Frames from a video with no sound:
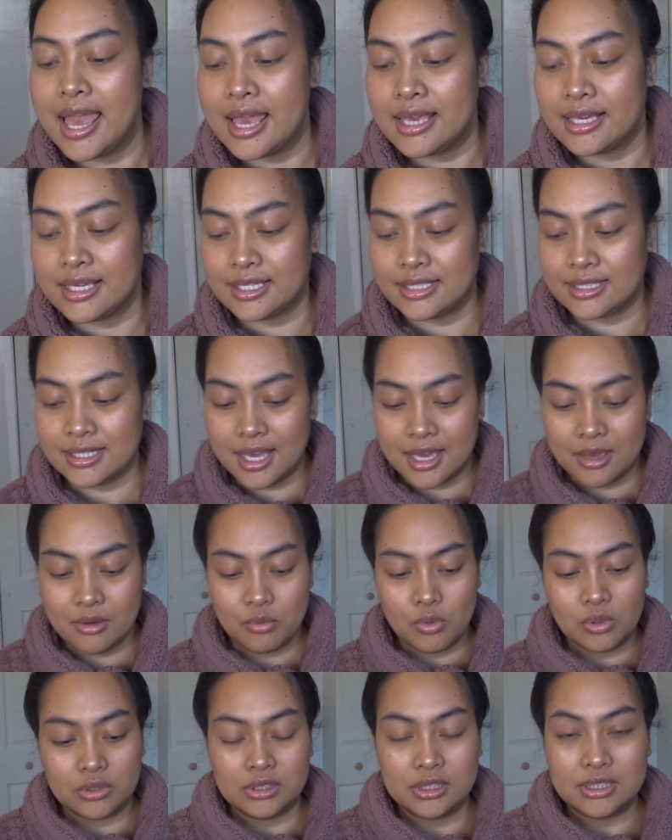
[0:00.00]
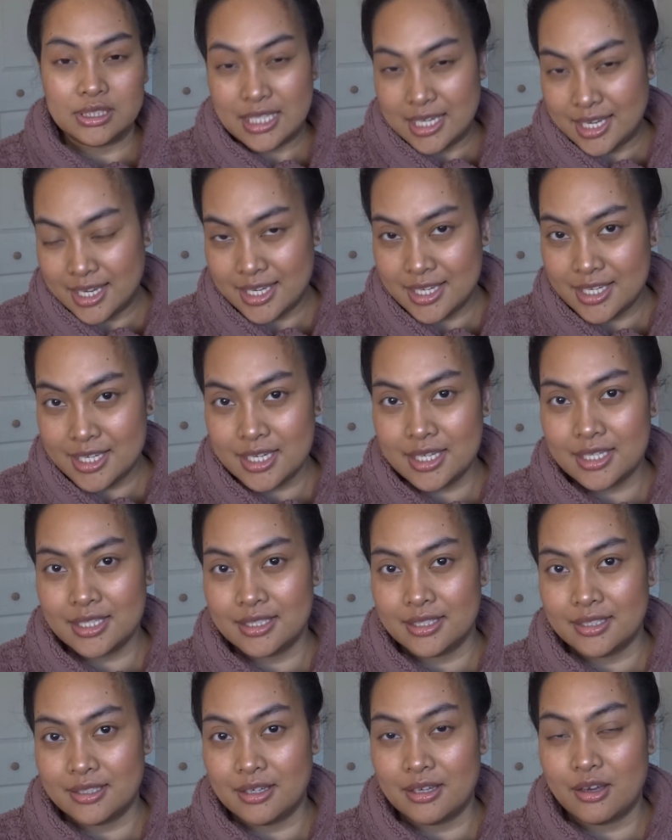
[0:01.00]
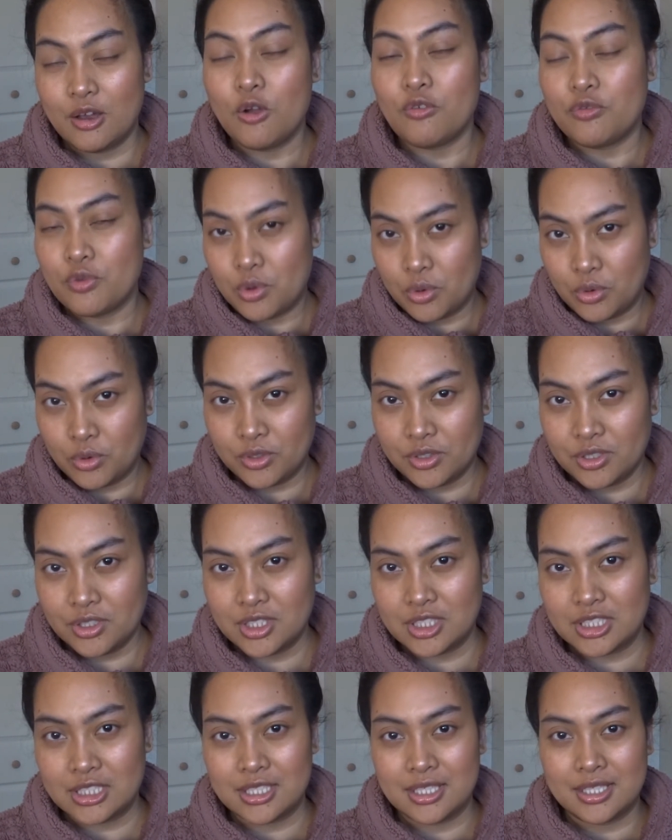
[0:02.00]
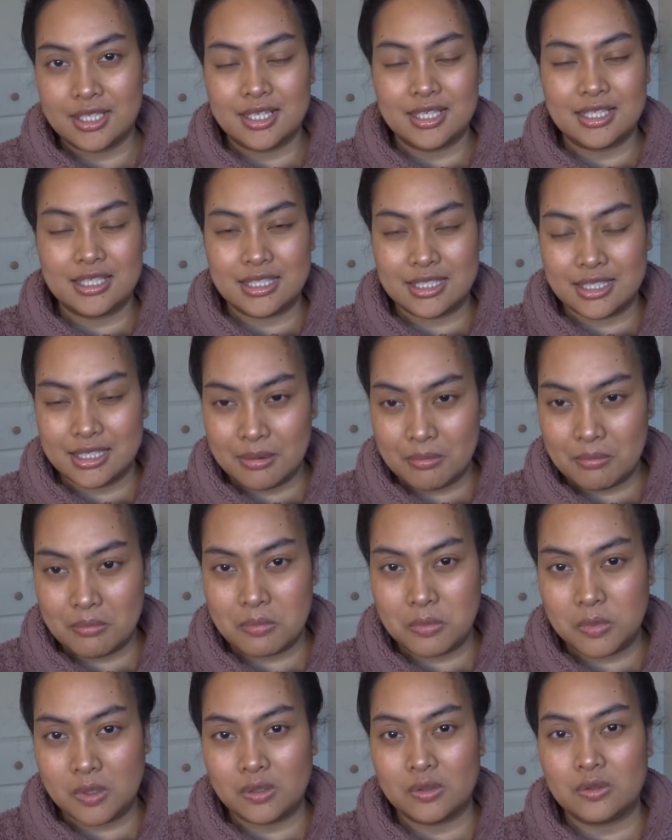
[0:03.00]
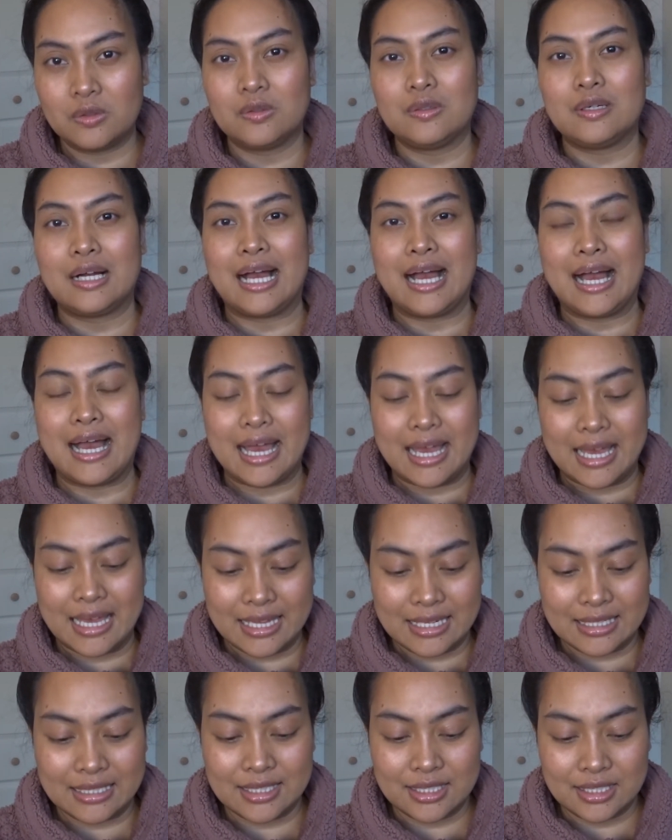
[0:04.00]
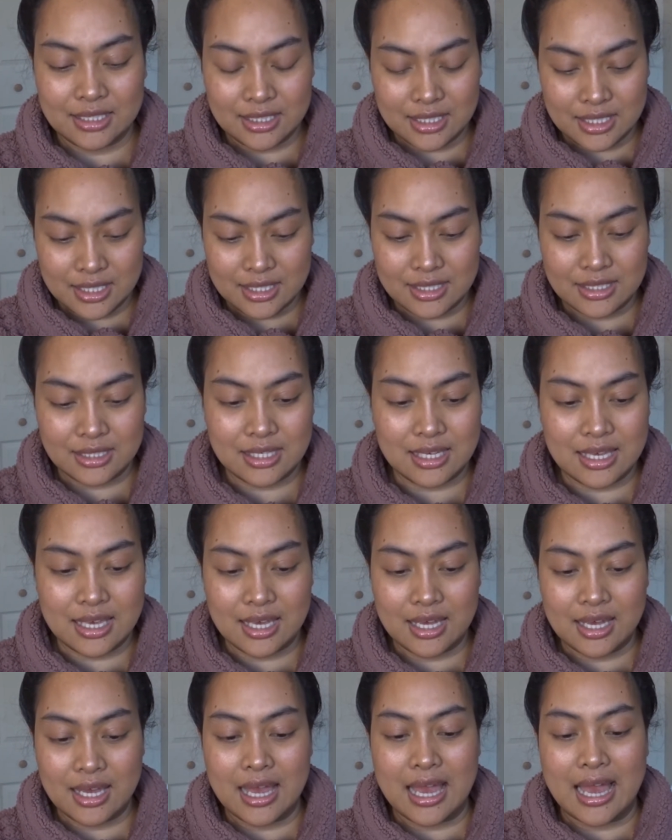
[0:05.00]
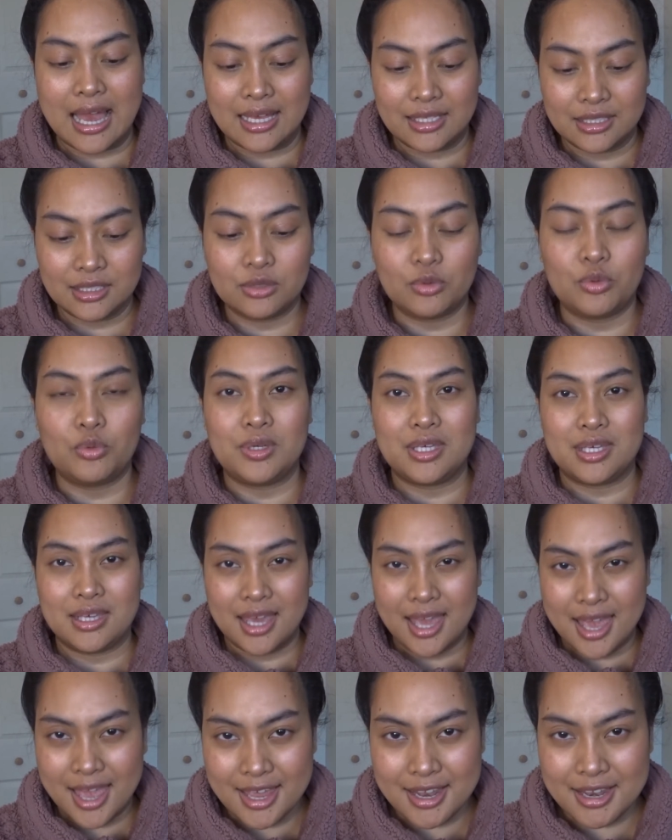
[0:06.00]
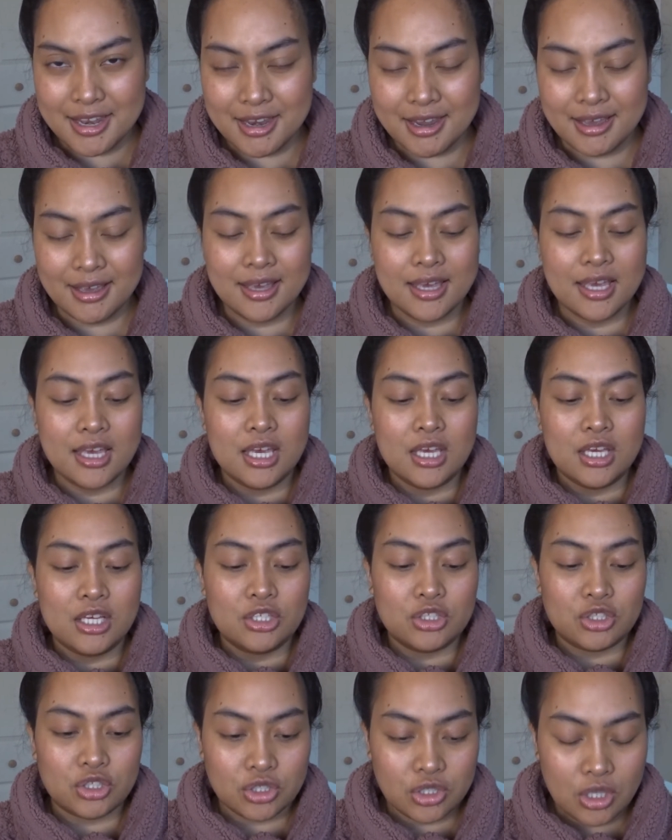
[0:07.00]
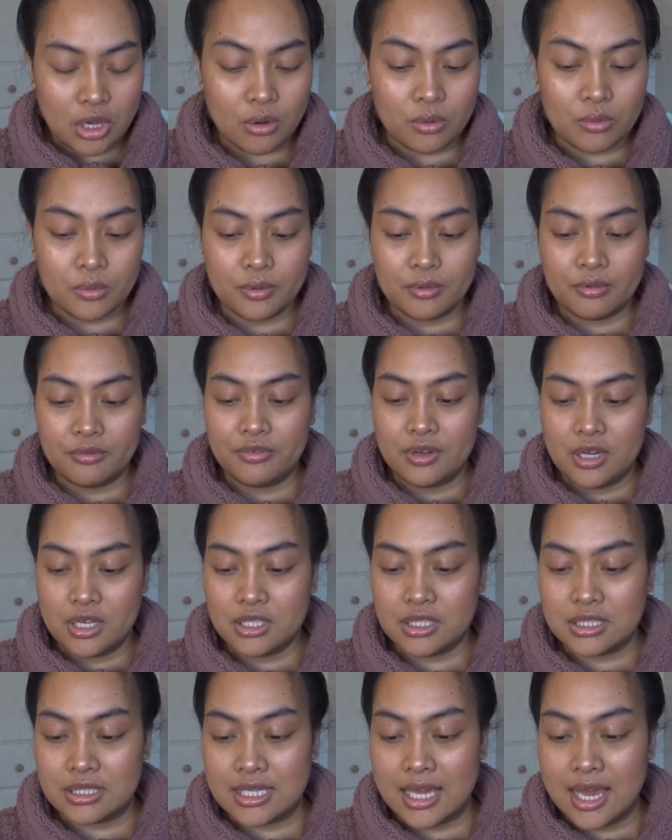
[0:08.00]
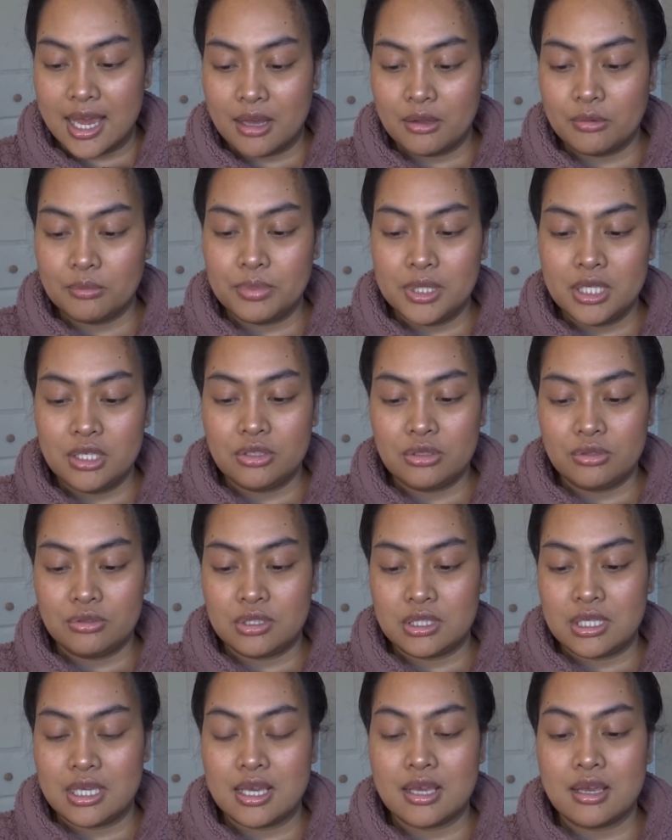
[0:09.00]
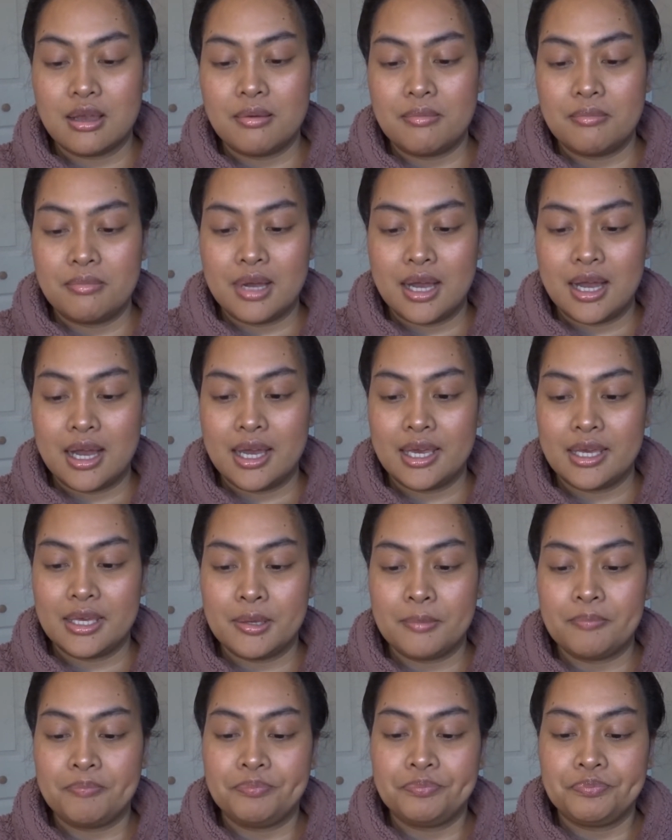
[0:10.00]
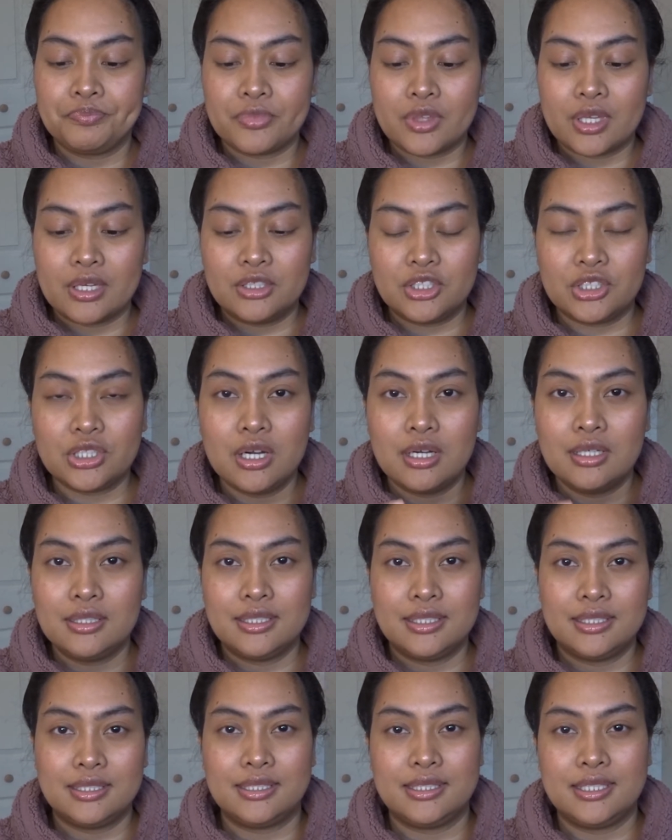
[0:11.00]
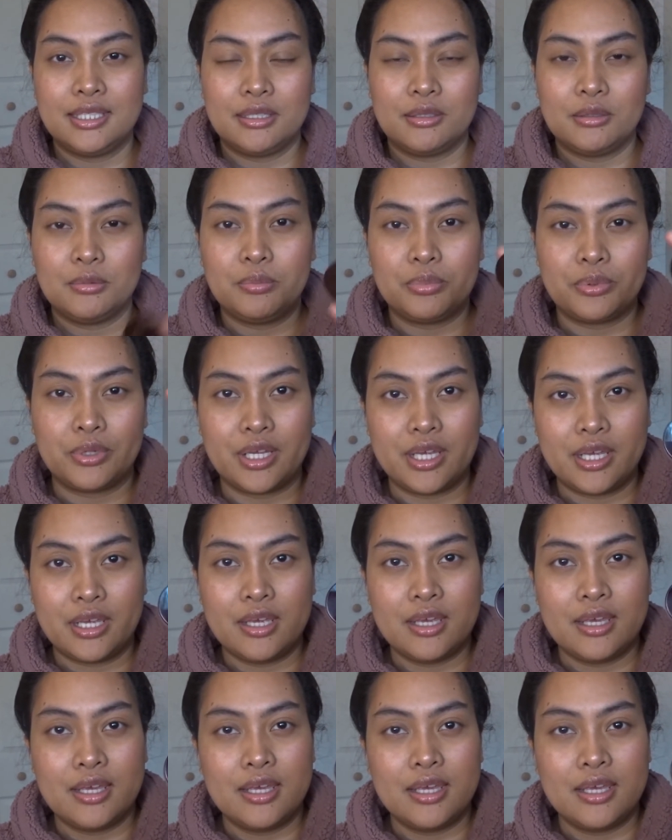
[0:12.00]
because I wanted, of course, as simple and as easy as we can. So first I'll be using my Charlotte Tilbury.